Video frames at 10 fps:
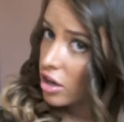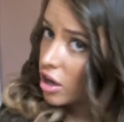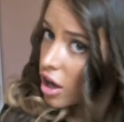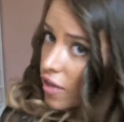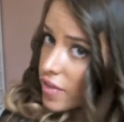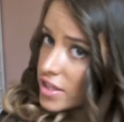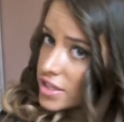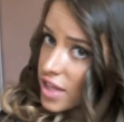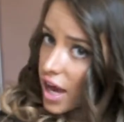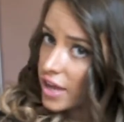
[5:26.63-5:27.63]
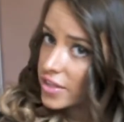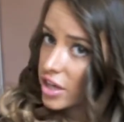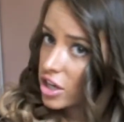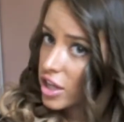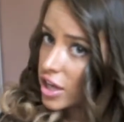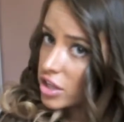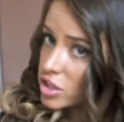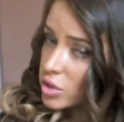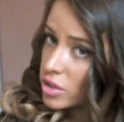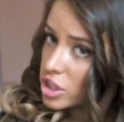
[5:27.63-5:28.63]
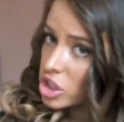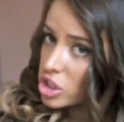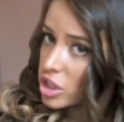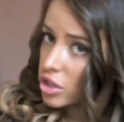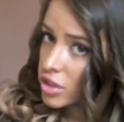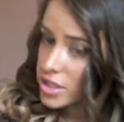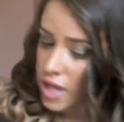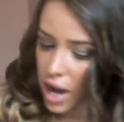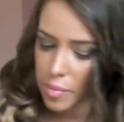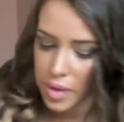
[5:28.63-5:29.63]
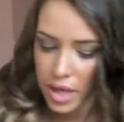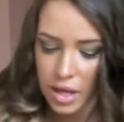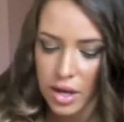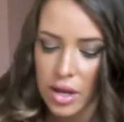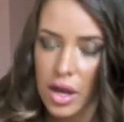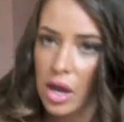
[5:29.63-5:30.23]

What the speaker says: On this side that are like totally straight on the top and